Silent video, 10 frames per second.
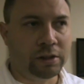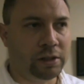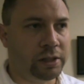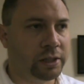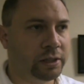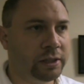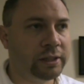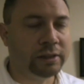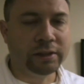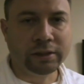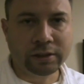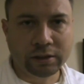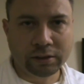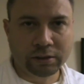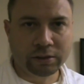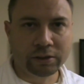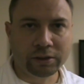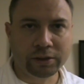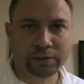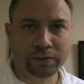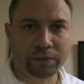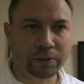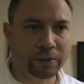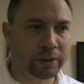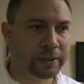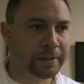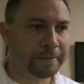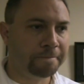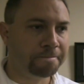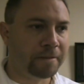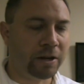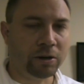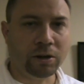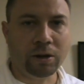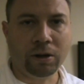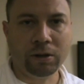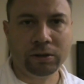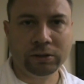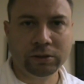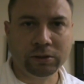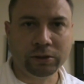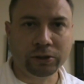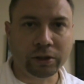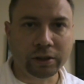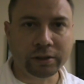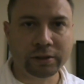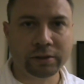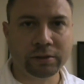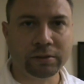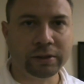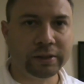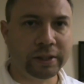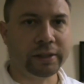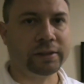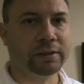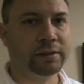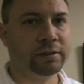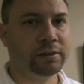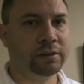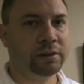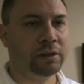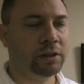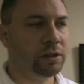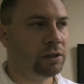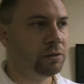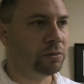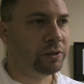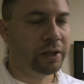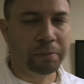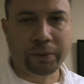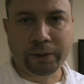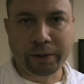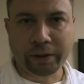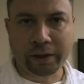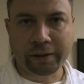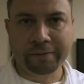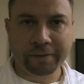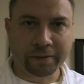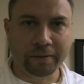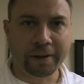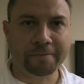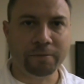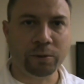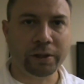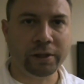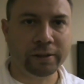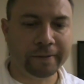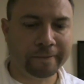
the endless search for alcohol or drugs or sex will temporarily fill that void,